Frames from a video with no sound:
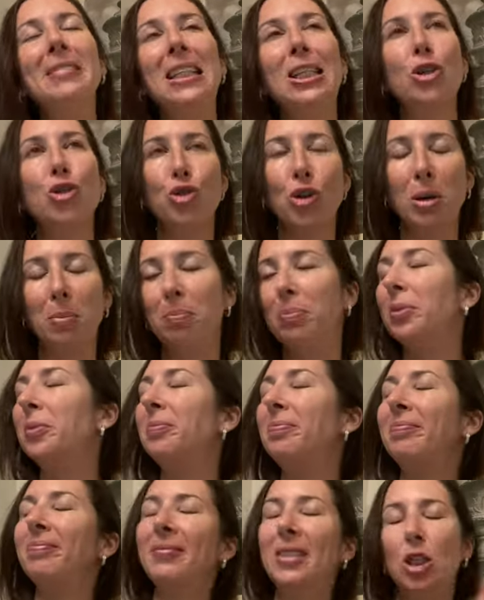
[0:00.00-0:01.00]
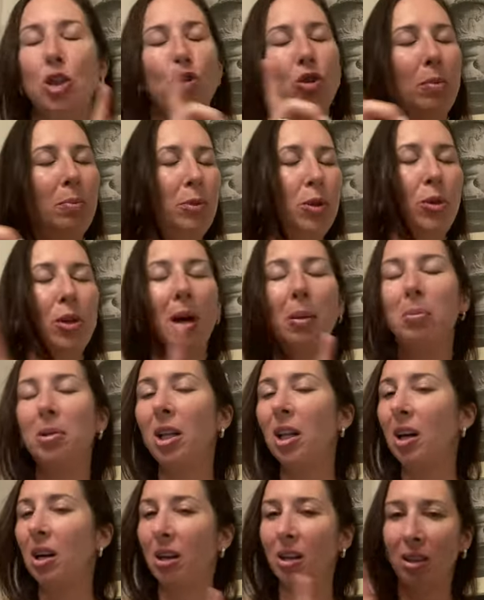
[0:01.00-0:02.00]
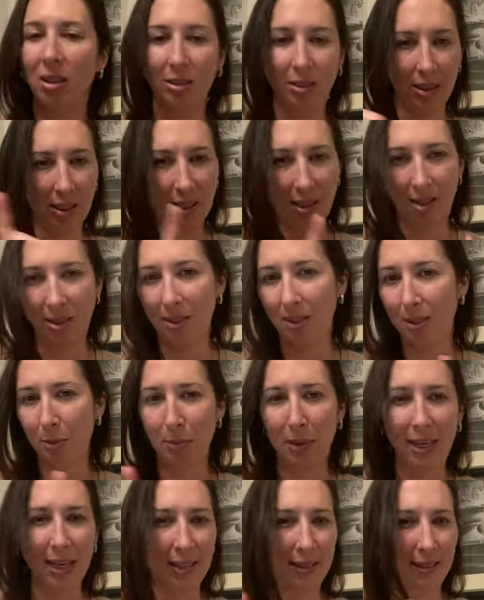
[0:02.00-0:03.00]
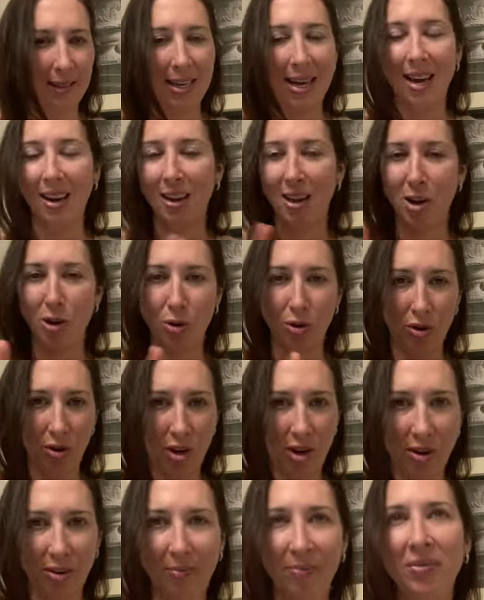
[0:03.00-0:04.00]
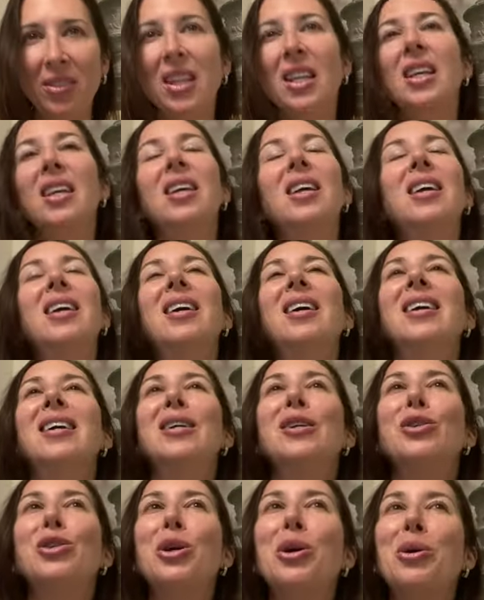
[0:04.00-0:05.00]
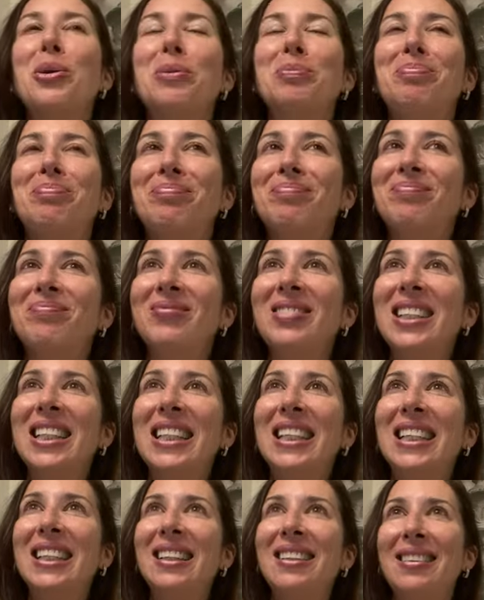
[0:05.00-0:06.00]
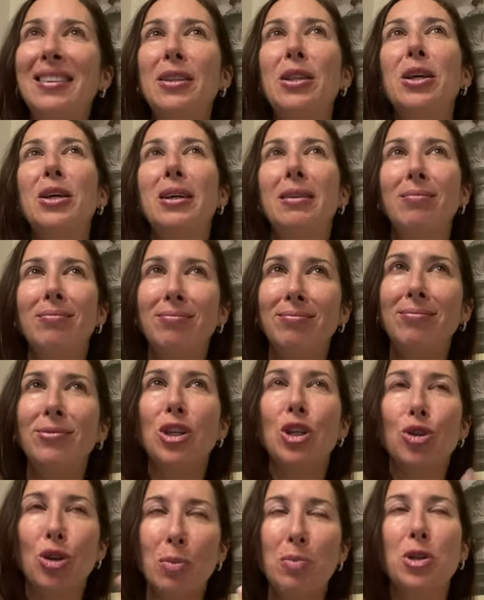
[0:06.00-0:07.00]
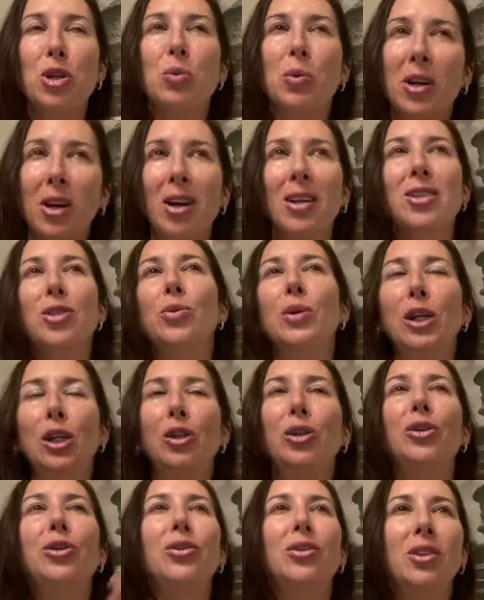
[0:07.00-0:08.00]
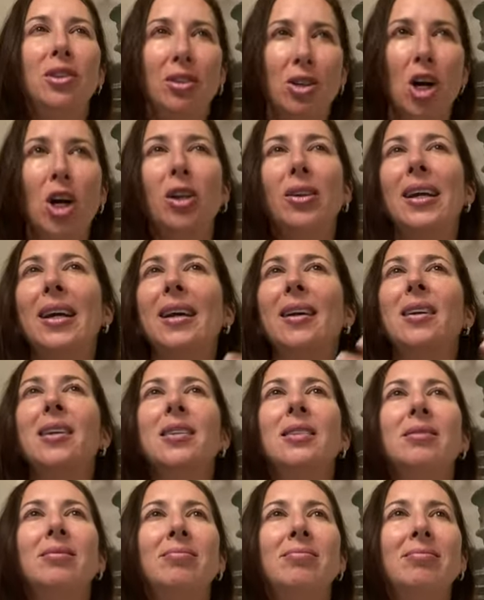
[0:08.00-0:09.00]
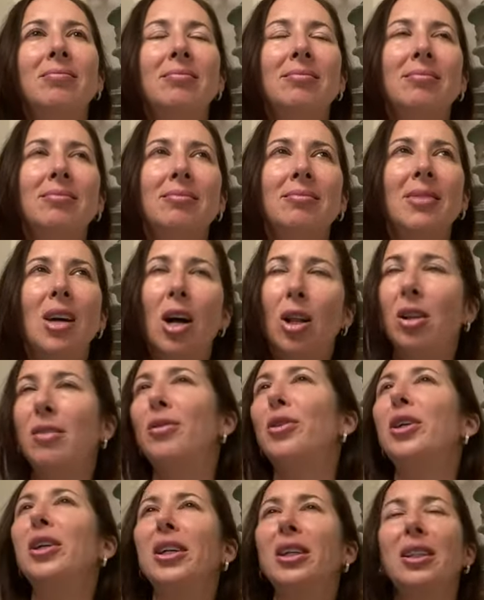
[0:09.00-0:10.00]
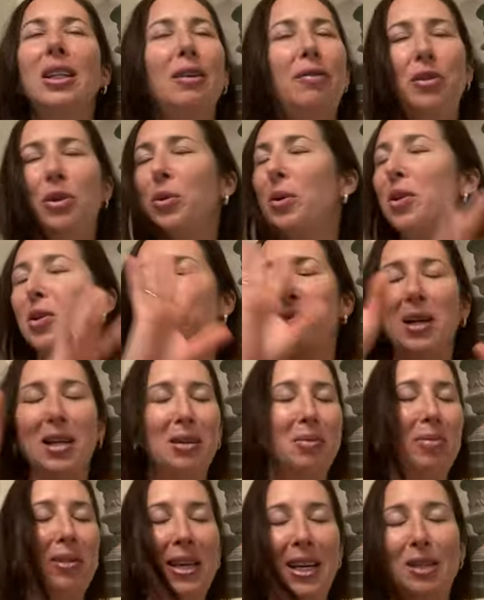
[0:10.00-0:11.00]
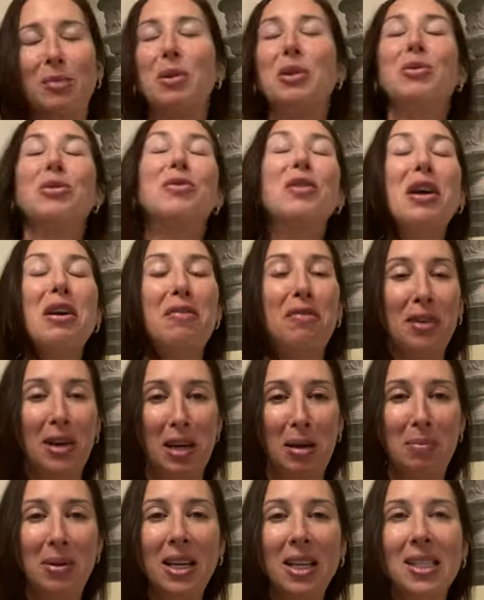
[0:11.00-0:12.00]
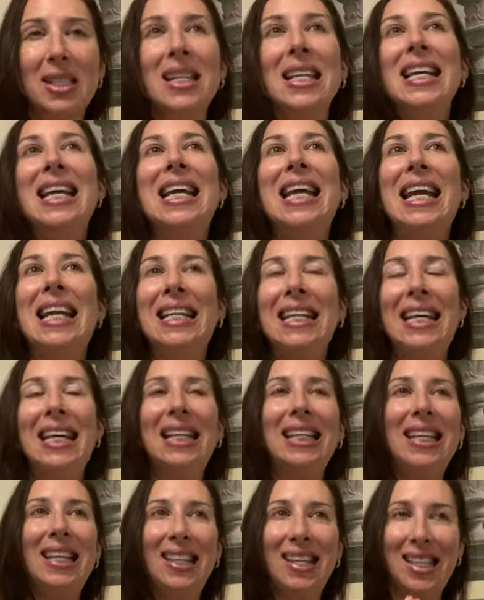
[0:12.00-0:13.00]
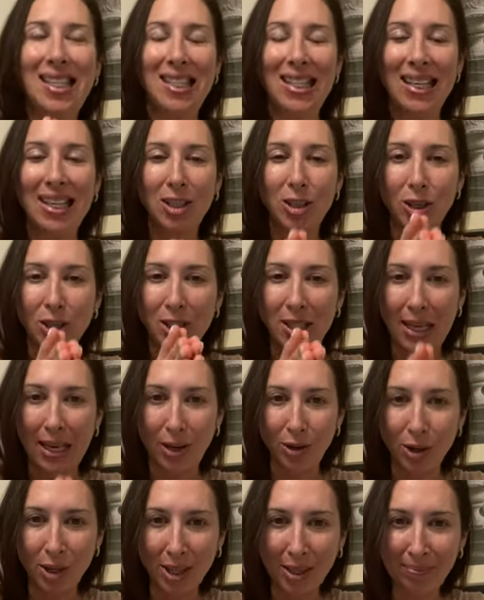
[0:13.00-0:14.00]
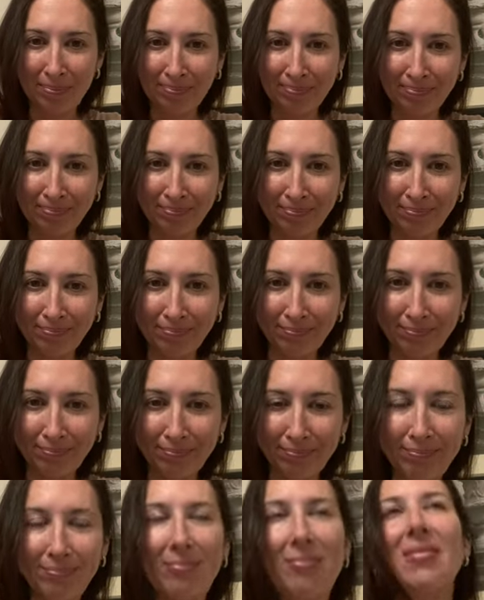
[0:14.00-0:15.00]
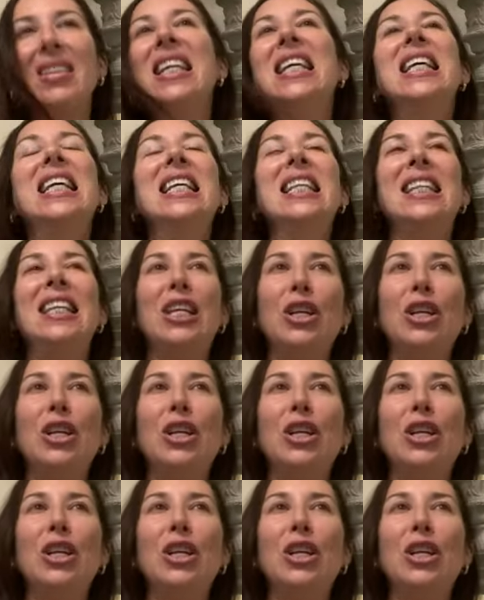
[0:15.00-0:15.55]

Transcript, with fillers: shrimp. Shrimp do not belong in spaghetti aglio olio. So the description went on to include garlic, olive oil, a few other random things, but it was very funny because in Italy, these things are sacred the